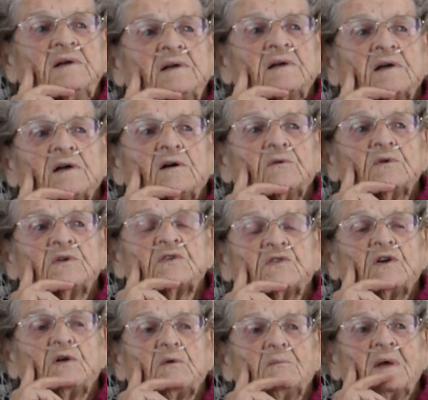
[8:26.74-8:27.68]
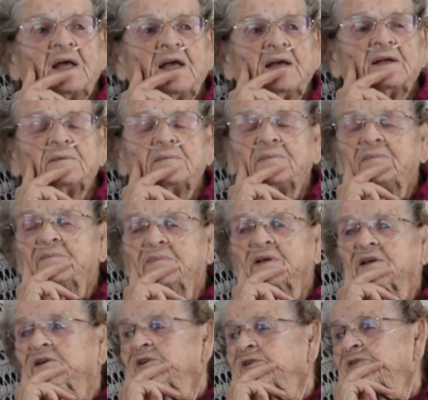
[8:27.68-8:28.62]
I always felt bad
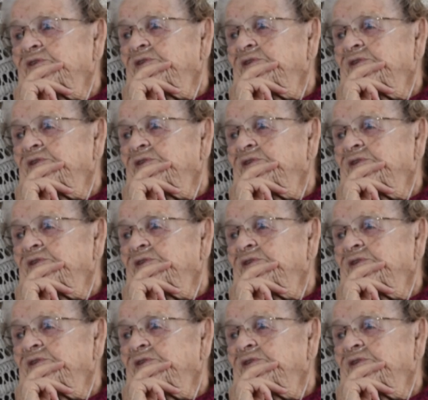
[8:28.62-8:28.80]
because